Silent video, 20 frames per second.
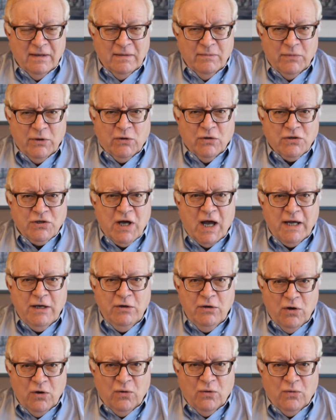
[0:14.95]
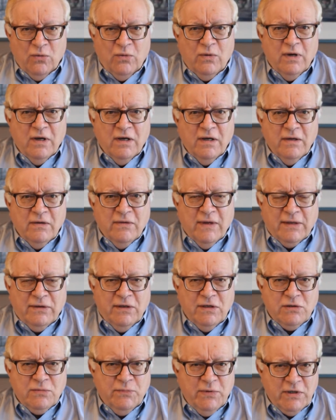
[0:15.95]
because I know that
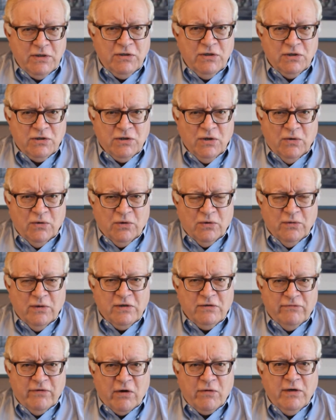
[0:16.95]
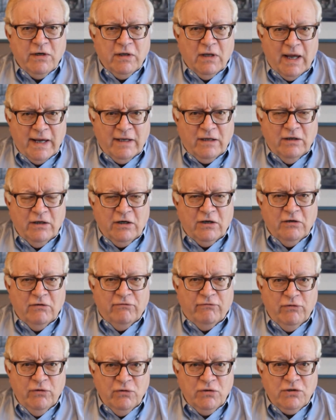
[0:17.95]
this business owner is very likely
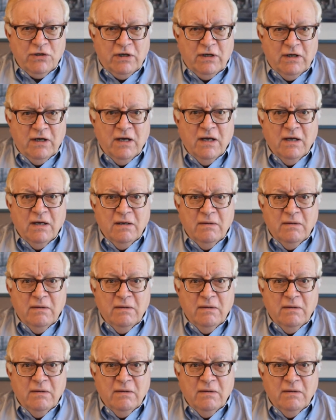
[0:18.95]
confusing